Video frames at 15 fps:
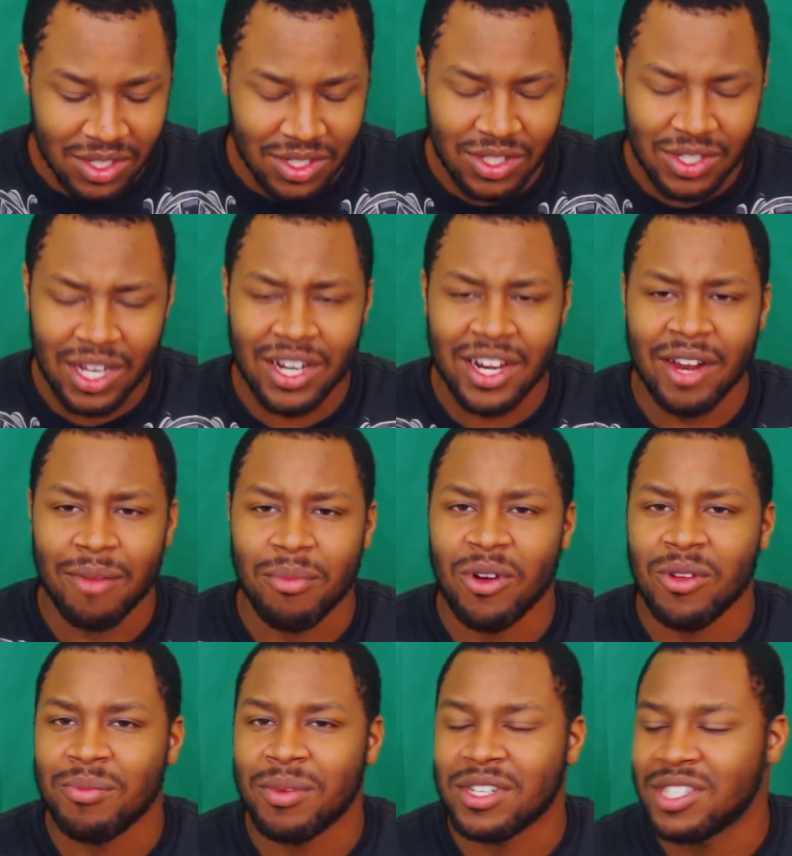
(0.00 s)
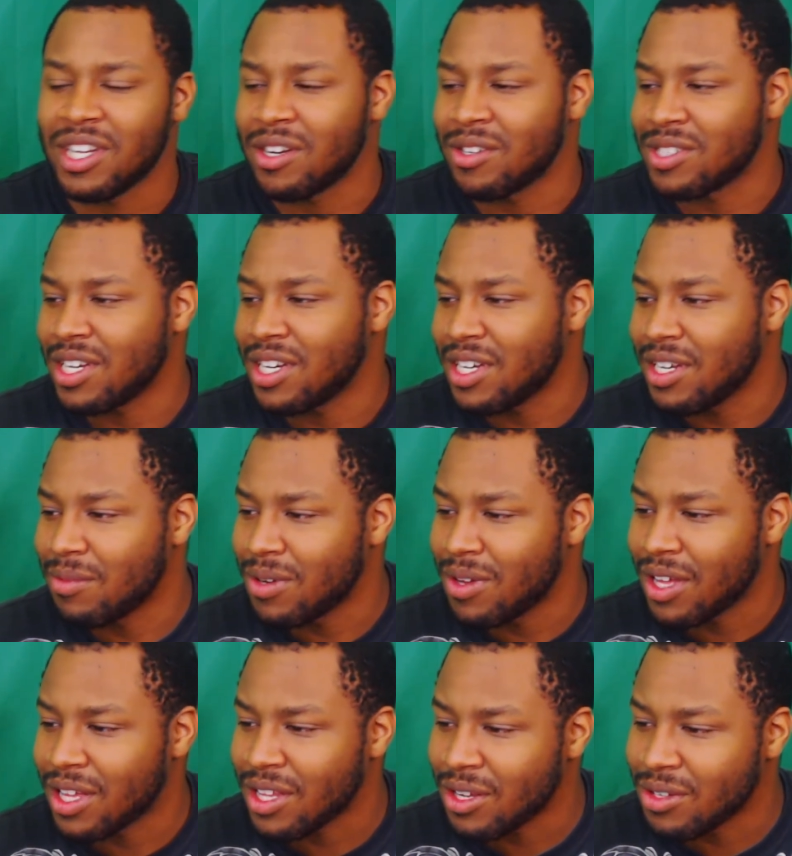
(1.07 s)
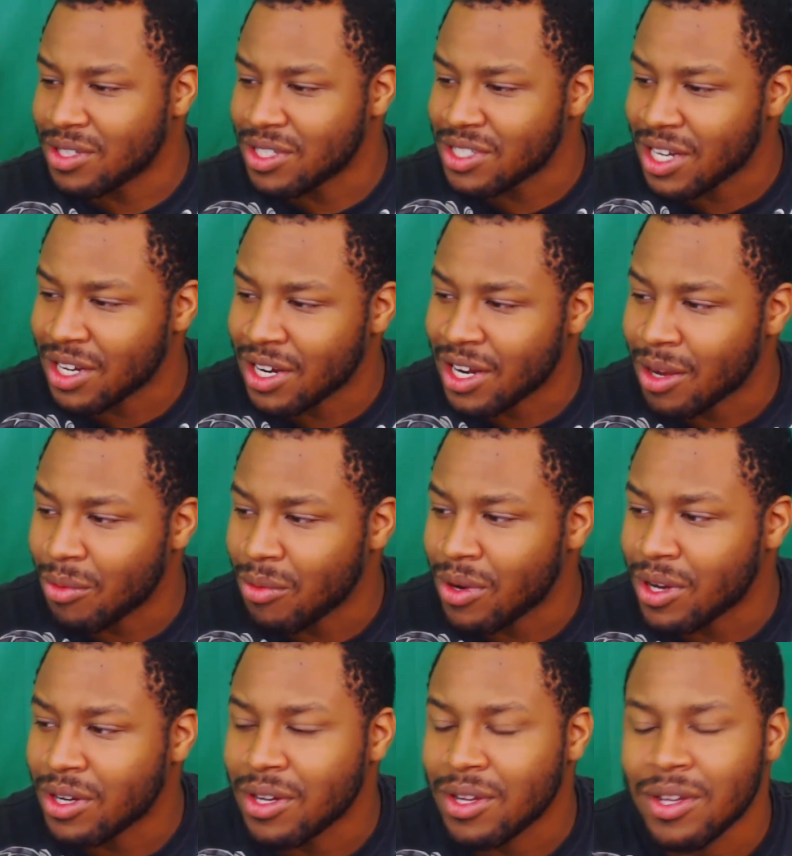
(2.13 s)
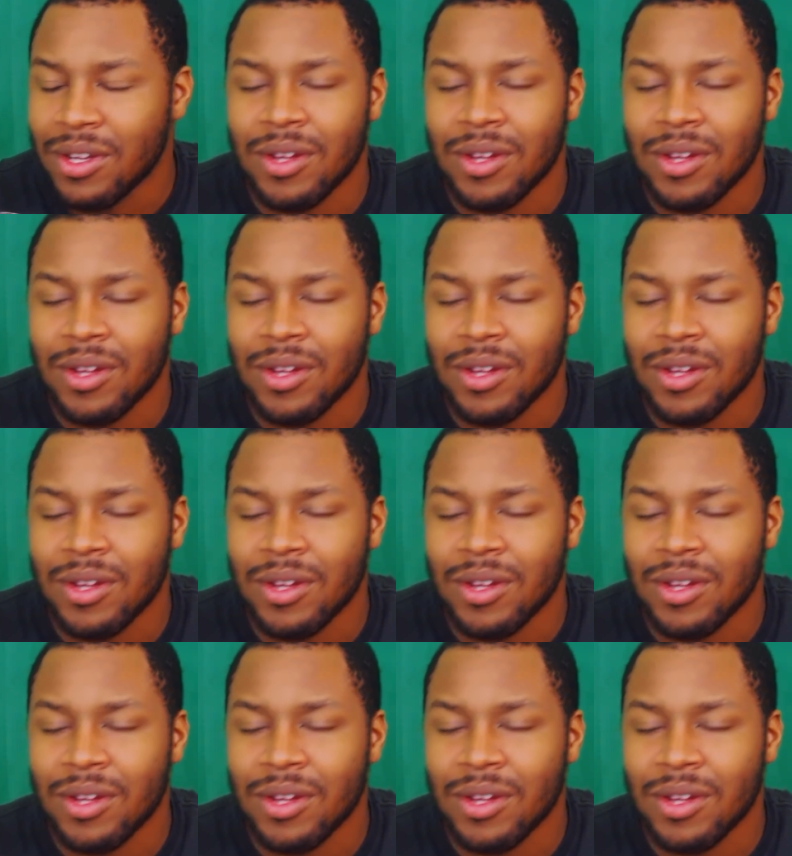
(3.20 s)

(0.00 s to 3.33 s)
Shouted out both my channels. I didn't even know. I thought you just shouted out one.